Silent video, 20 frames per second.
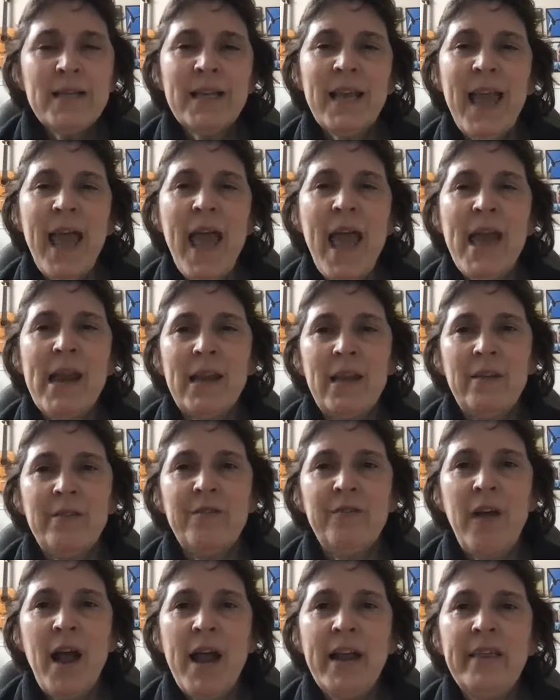again and
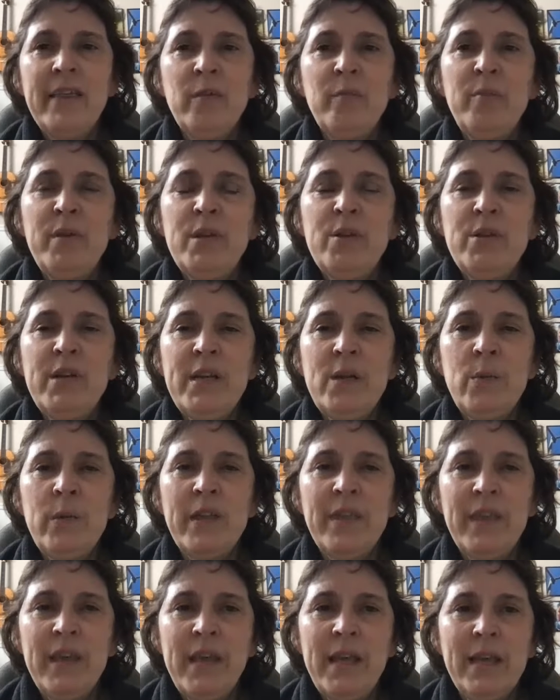find the beauty
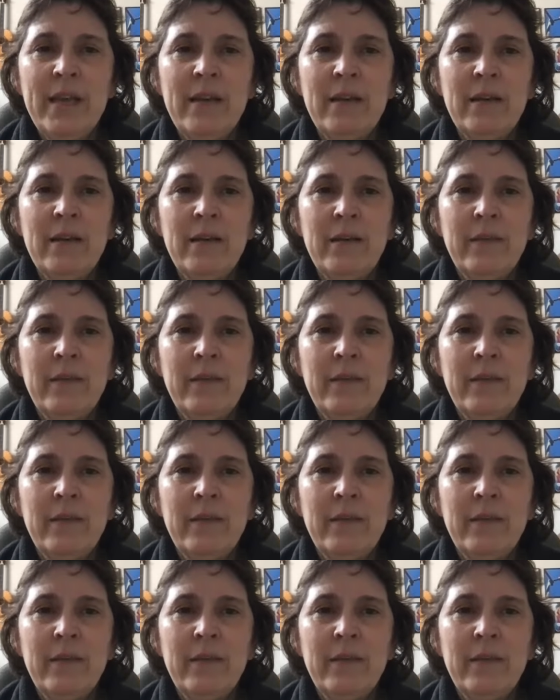within